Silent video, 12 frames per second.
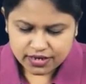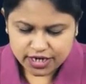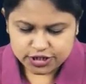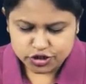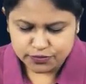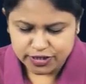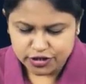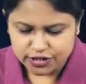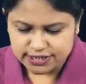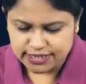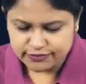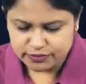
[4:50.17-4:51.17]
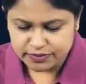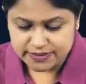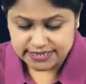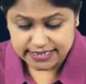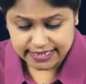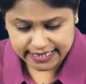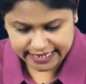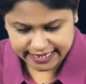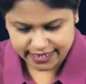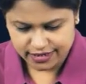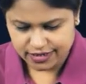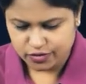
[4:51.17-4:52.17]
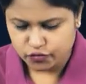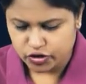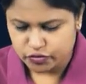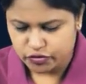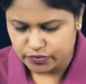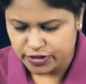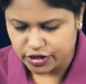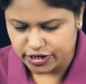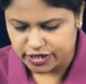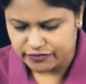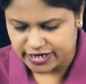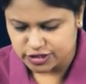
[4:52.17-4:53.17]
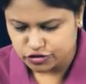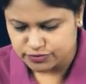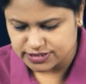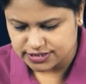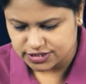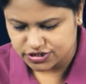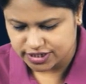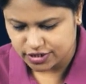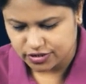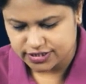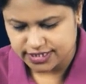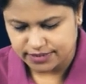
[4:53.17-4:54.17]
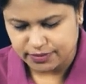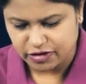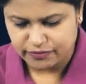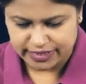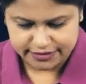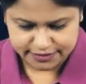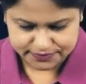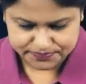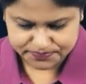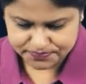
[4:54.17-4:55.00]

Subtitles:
assuming yourself to be Mr. K, what would be your advice to Mr. J on the above matter?